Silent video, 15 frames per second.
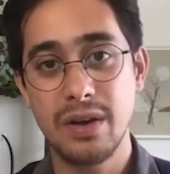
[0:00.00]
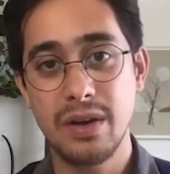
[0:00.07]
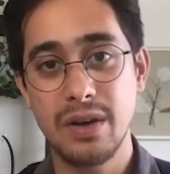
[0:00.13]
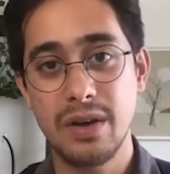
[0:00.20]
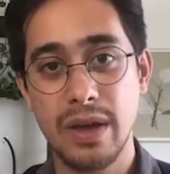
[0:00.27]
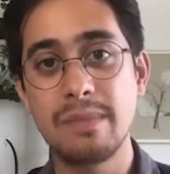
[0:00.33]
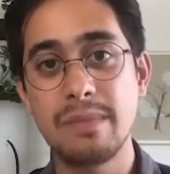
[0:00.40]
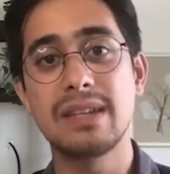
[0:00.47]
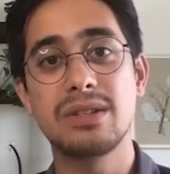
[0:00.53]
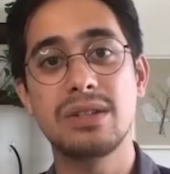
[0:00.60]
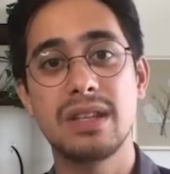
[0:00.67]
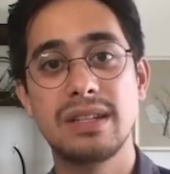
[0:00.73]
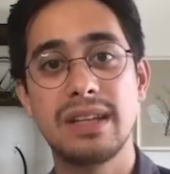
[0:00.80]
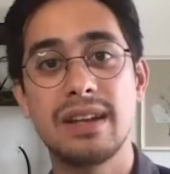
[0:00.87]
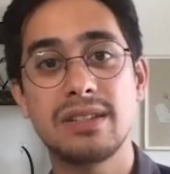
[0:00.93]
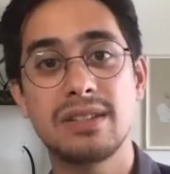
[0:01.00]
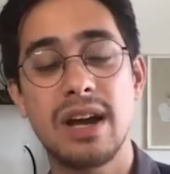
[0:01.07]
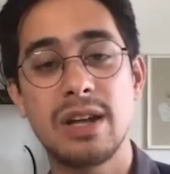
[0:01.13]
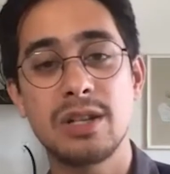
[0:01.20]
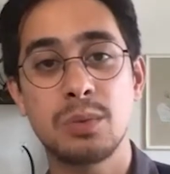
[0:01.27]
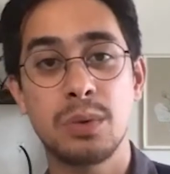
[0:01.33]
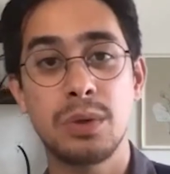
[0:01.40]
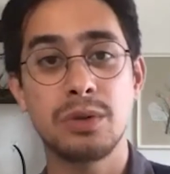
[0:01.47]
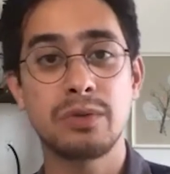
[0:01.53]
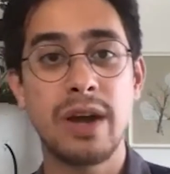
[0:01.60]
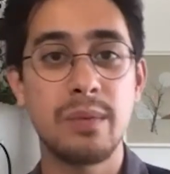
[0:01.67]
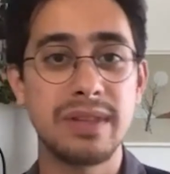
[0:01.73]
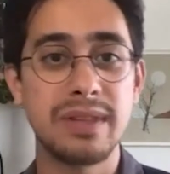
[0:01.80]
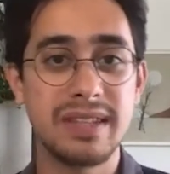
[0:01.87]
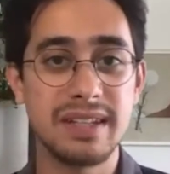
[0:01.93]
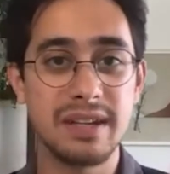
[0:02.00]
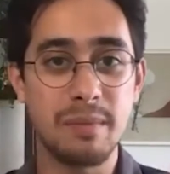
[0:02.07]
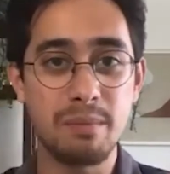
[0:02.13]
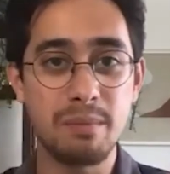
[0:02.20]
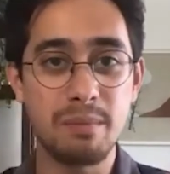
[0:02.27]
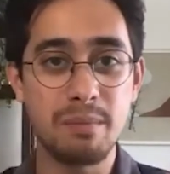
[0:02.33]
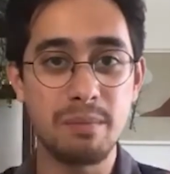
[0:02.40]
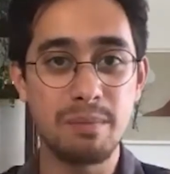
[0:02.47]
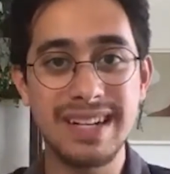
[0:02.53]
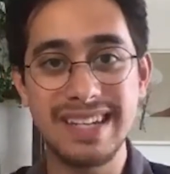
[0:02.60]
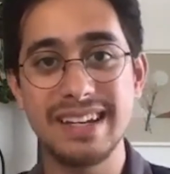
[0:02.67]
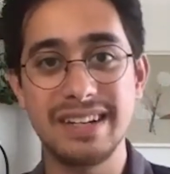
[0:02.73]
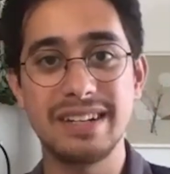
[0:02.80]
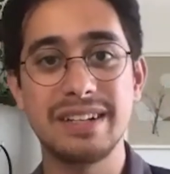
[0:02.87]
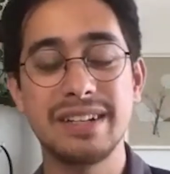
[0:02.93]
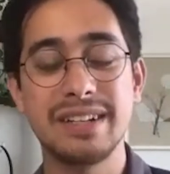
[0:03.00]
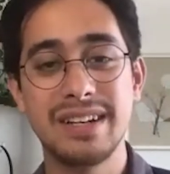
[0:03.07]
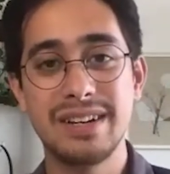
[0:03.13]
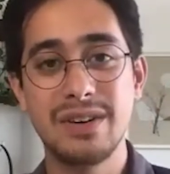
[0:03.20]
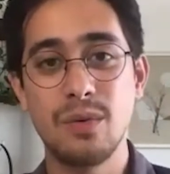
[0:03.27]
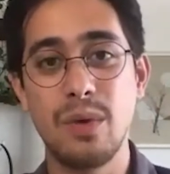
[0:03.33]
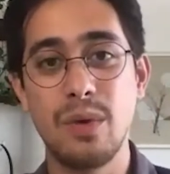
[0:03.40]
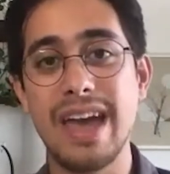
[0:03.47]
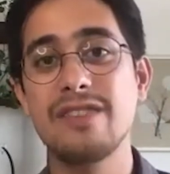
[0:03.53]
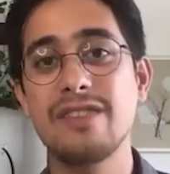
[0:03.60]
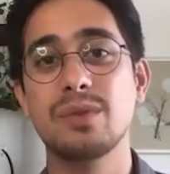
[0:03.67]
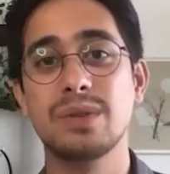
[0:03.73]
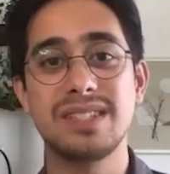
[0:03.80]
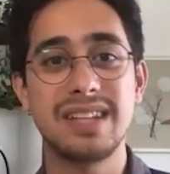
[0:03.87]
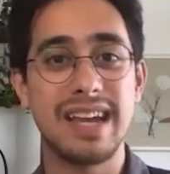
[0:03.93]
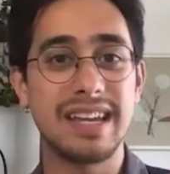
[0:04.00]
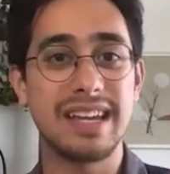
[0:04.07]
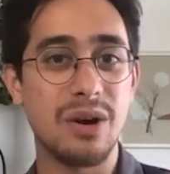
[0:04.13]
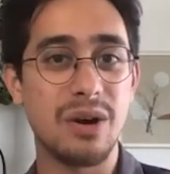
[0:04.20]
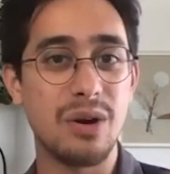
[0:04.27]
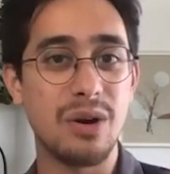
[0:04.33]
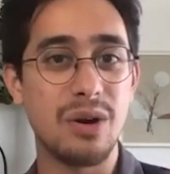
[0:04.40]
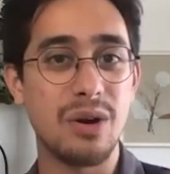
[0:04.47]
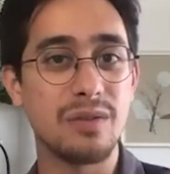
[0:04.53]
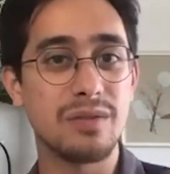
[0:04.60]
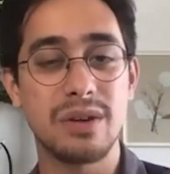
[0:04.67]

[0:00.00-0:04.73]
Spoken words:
came into the data science world right when the big data wave was taking over.